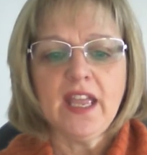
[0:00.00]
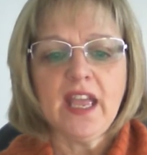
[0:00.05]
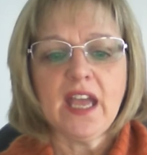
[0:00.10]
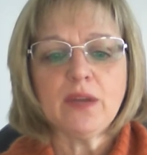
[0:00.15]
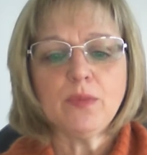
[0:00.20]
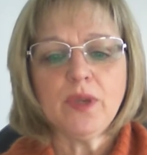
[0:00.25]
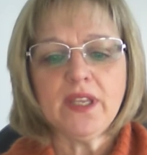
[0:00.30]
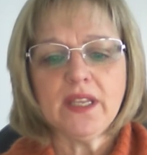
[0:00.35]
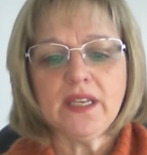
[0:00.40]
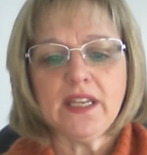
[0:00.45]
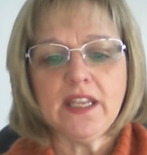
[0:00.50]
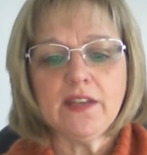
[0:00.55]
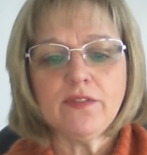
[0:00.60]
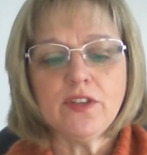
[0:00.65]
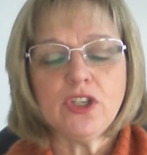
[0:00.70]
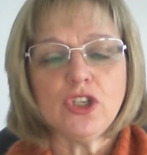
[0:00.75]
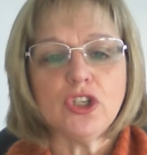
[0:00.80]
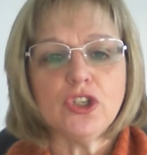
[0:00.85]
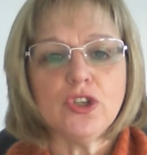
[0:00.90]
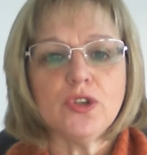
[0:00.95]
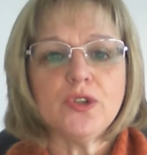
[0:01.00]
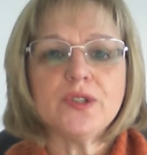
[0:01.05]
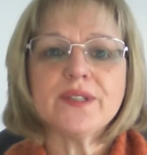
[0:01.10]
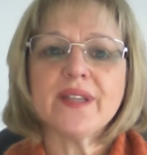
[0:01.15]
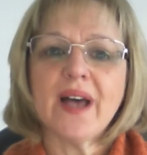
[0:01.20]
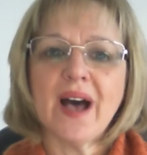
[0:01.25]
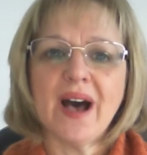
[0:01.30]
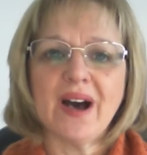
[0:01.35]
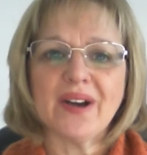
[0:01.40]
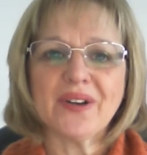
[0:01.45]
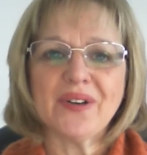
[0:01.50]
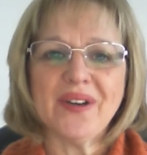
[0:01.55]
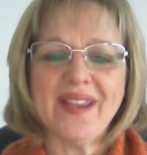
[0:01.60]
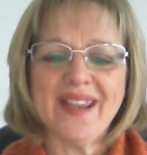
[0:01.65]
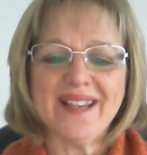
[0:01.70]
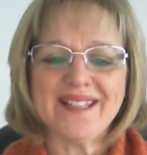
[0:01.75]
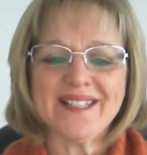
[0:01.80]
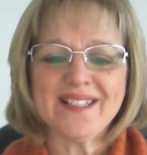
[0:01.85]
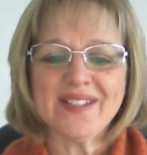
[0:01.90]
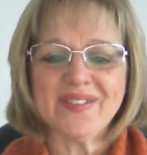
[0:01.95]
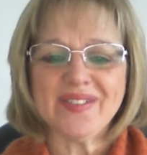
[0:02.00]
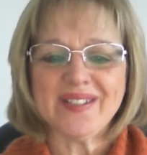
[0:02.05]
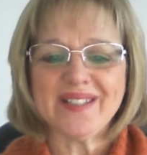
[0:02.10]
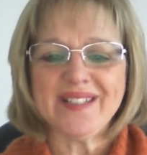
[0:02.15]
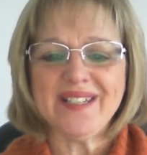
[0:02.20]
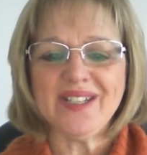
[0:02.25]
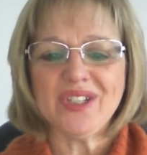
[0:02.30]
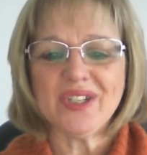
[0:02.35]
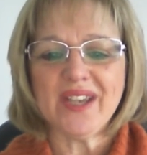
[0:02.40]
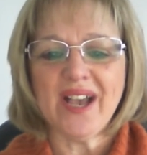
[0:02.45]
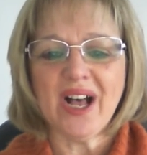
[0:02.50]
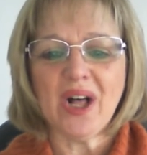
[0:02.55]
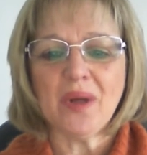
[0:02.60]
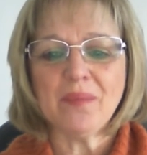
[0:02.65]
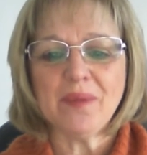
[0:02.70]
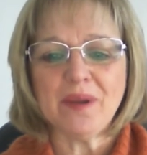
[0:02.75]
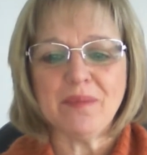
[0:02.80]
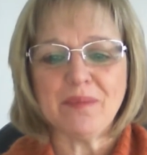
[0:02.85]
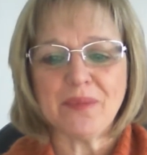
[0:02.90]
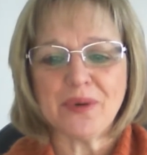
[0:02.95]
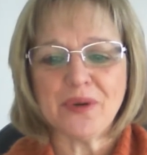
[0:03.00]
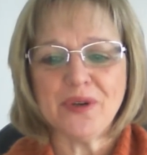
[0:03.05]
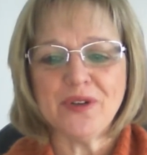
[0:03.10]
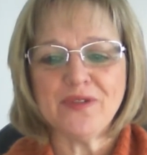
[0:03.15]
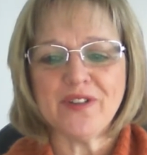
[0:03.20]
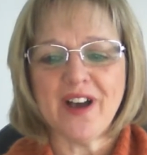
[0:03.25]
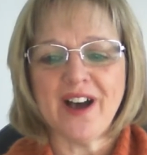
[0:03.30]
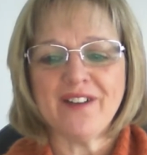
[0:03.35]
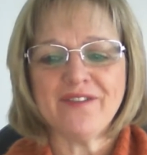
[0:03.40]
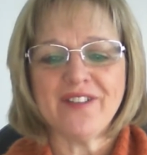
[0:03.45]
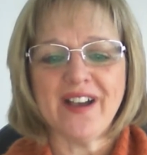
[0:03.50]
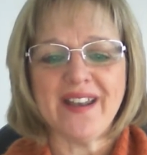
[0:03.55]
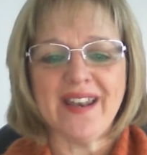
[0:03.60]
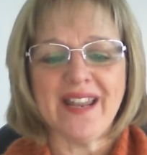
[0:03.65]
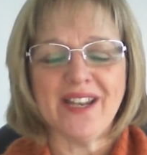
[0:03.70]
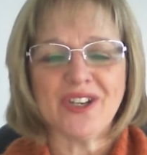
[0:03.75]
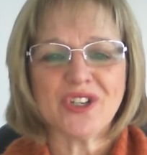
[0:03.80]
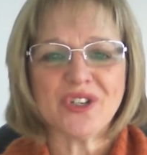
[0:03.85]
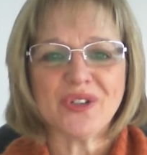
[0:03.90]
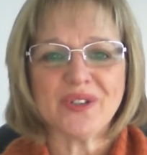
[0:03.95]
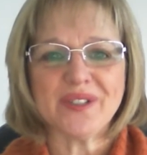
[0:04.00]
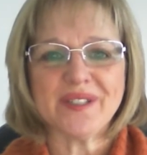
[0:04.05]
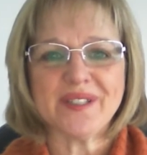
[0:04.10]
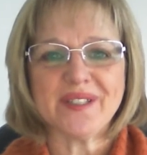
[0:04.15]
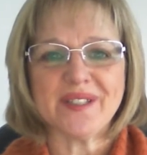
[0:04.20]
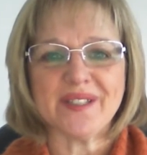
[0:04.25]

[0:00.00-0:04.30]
and we can even use our creativity to help improve our financial